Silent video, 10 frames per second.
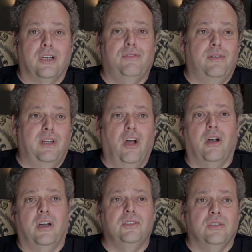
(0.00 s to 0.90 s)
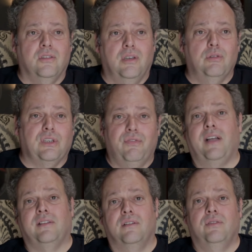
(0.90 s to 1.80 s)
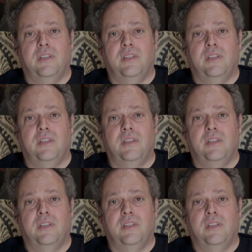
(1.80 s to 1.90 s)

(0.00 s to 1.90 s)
at 50 yards, so it was effective.